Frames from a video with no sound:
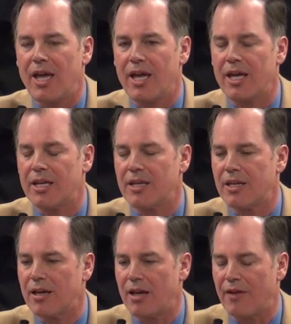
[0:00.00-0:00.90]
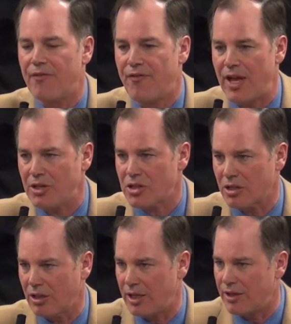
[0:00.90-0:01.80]
and
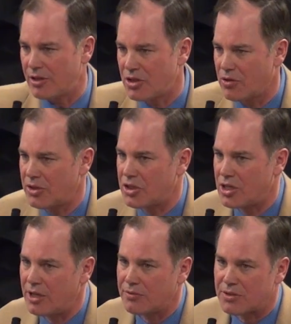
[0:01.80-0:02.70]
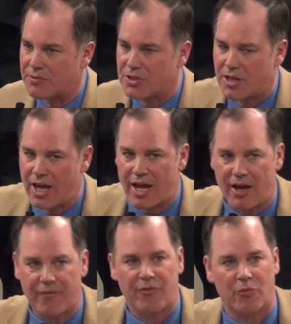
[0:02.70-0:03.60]
eventually the Joint Chiefs of
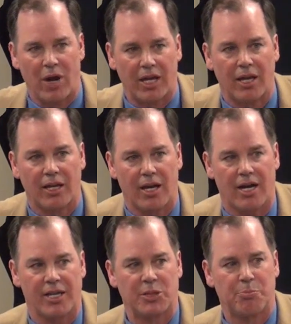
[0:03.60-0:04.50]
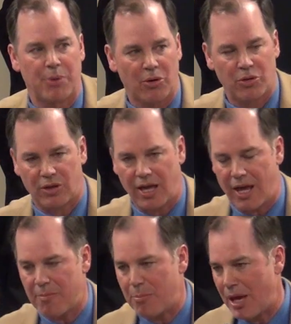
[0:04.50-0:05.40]
Staff recognized both
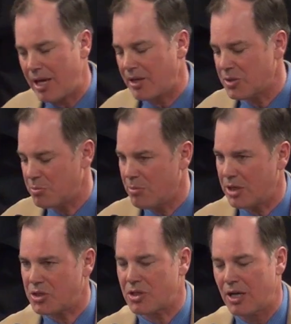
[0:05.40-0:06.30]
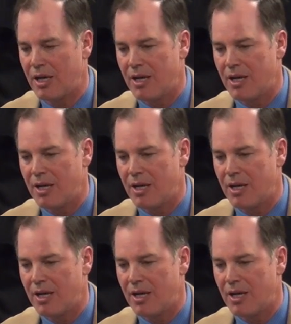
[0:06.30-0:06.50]
campaigns, much